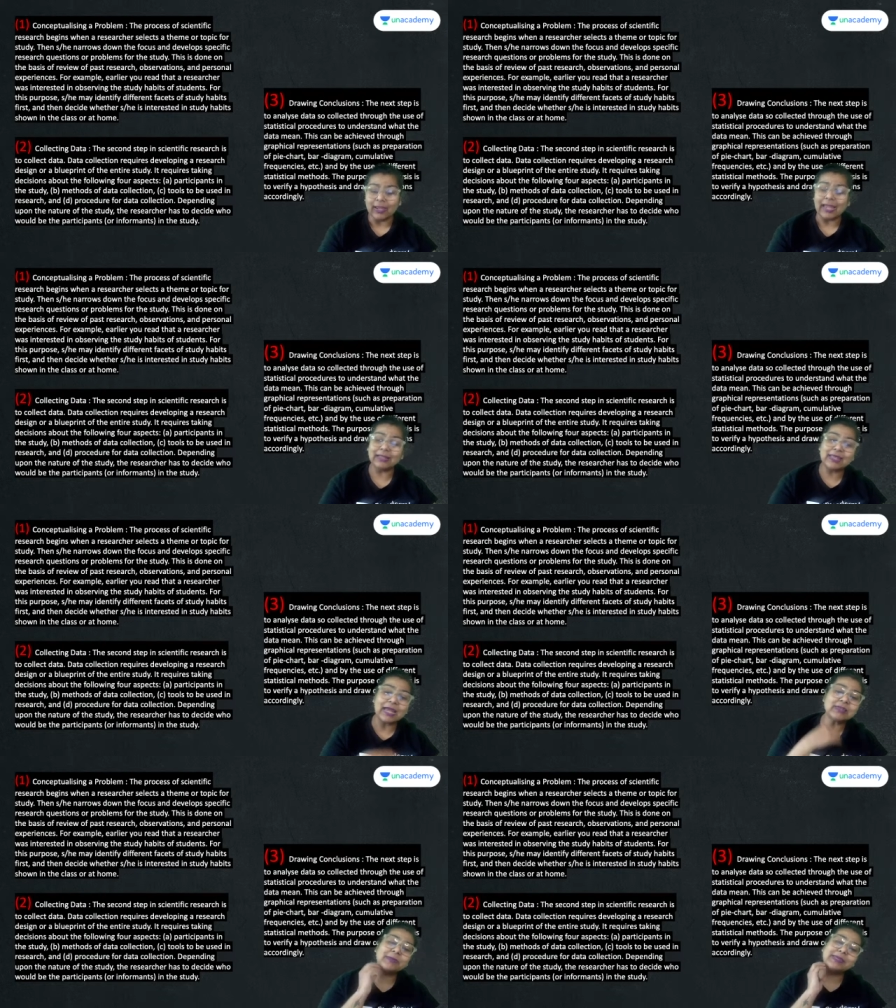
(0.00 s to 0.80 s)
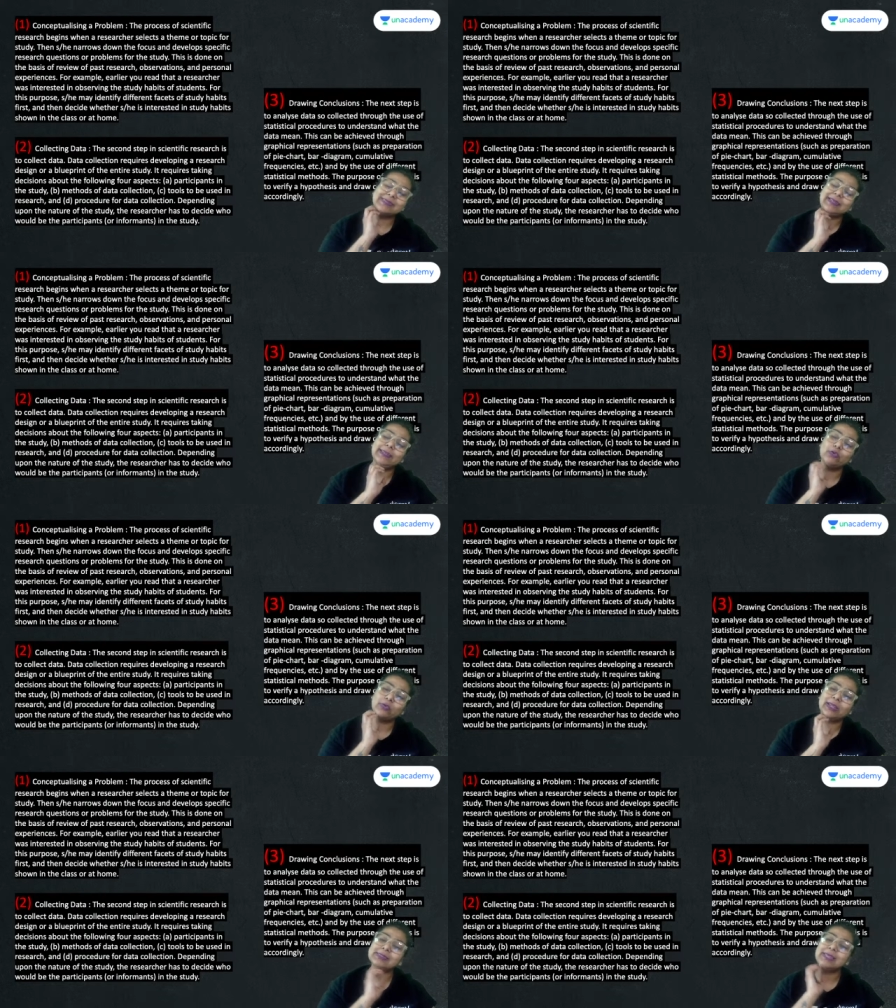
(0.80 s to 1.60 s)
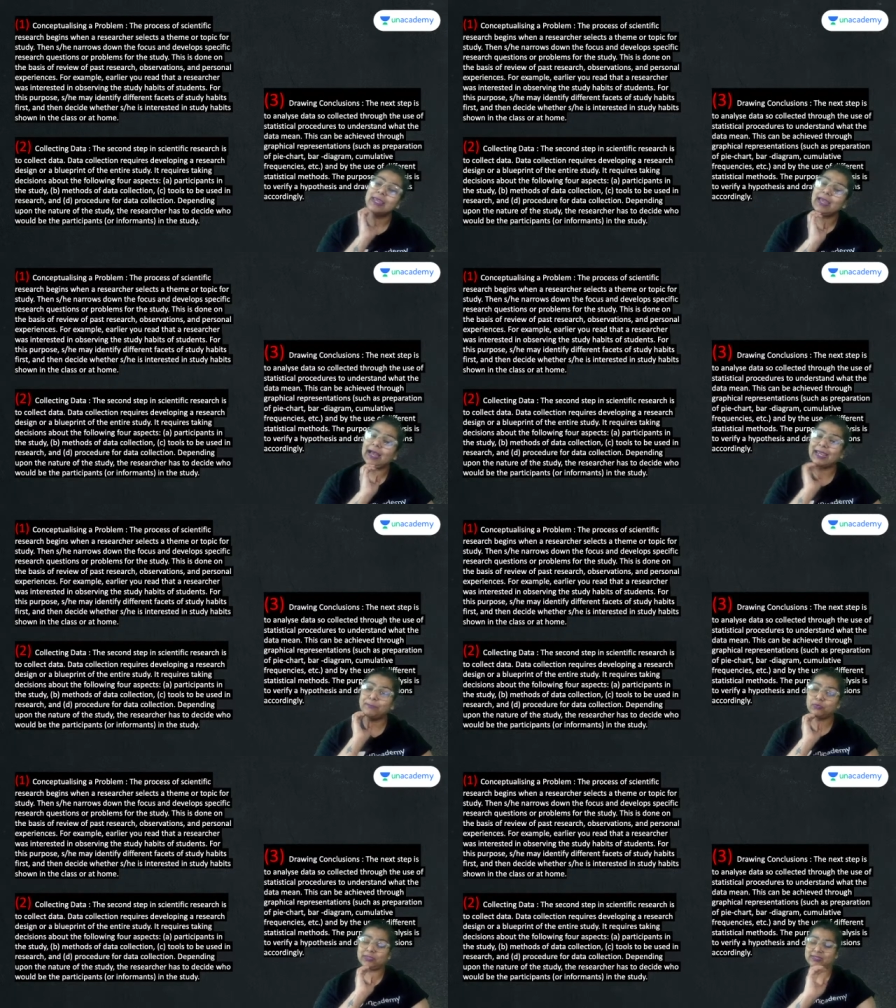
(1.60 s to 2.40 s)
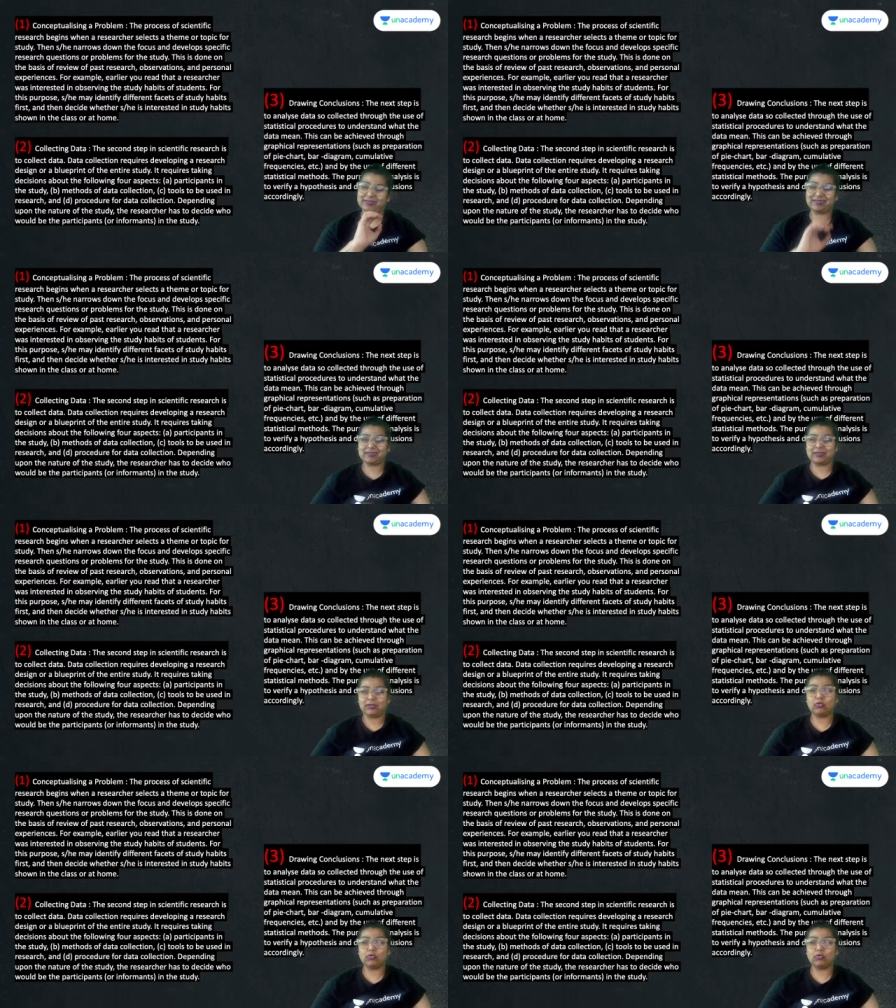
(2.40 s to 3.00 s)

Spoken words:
And that's basically known as hypothesis.